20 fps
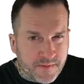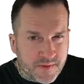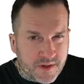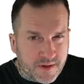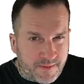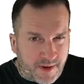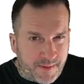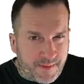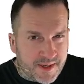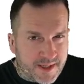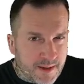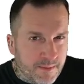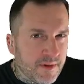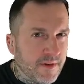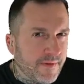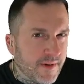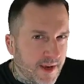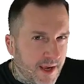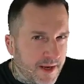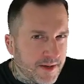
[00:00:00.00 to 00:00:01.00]
So maybe
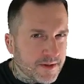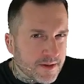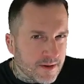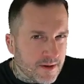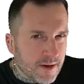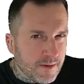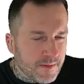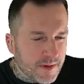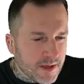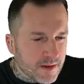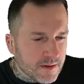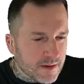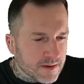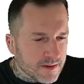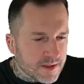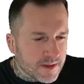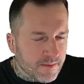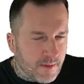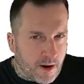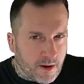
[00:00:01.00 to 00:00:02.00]
simplification could be a little
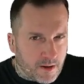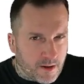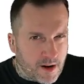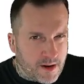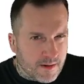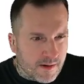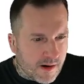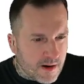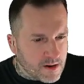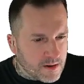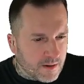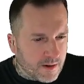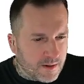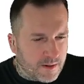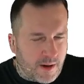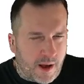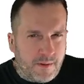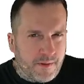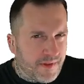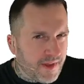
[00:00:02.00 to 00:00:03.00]
smarter. I don't know. I
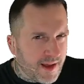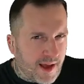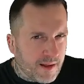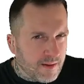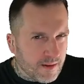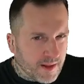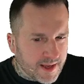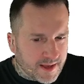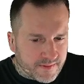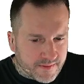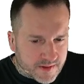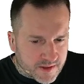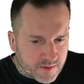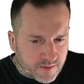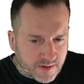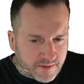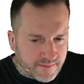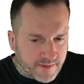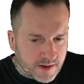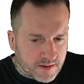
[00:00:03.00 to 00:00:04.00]
don't, I don't think I like this
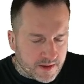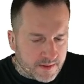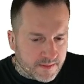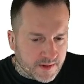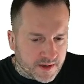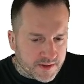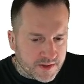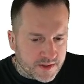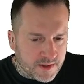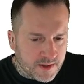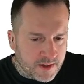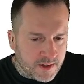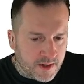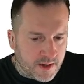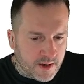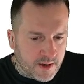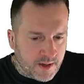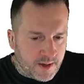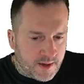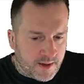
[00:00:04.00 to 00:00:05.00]
one very much.
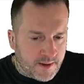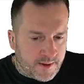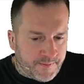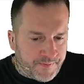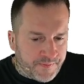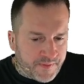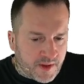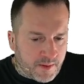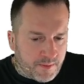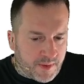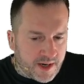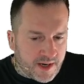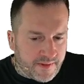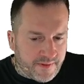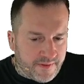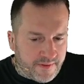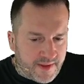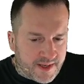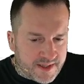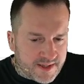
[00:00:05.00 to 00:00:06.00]
But
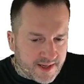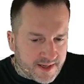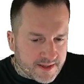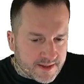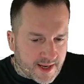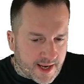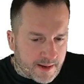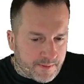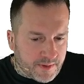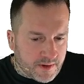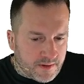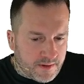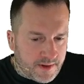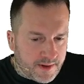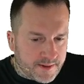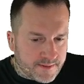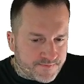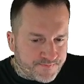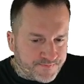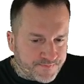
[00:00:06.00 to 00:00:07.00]
in this example,
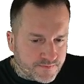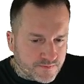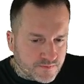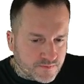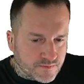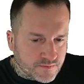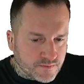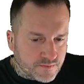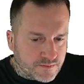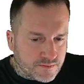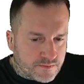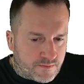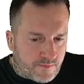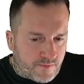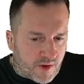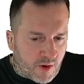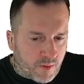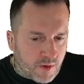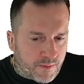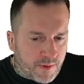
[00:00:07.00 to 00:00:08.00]

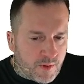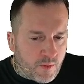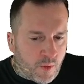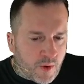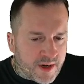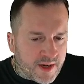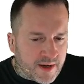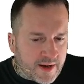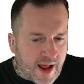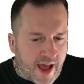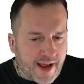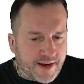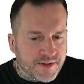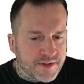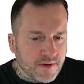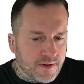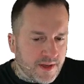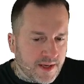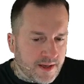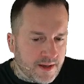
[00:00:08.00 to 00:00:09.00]
where we wouldn't
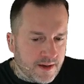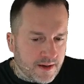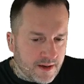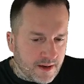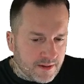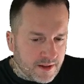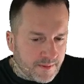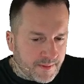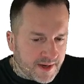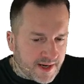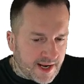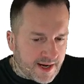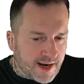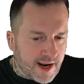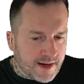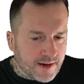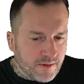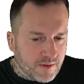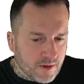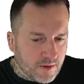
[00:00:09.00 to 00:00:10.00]
actually eliminate
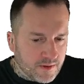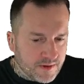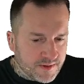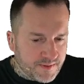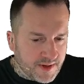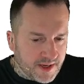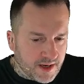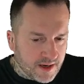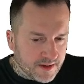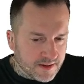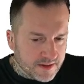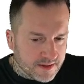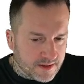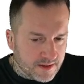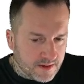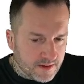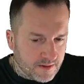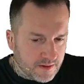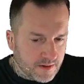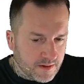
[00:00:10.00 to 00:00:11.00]
any rows because
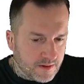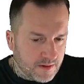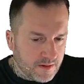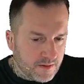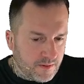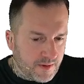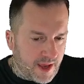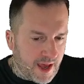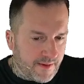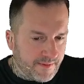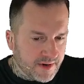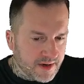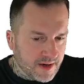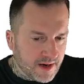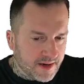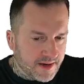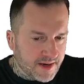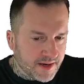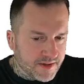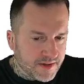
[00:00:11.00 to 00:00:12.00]
we have an
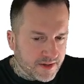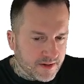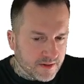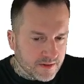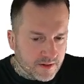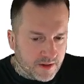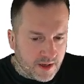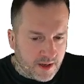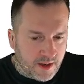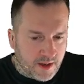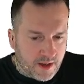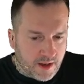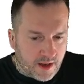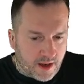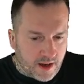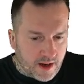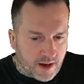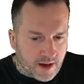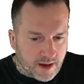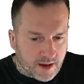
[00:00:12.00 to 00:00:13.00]
additional
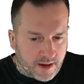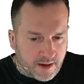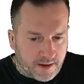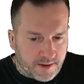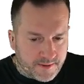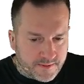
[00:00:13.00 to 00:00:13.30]
uh,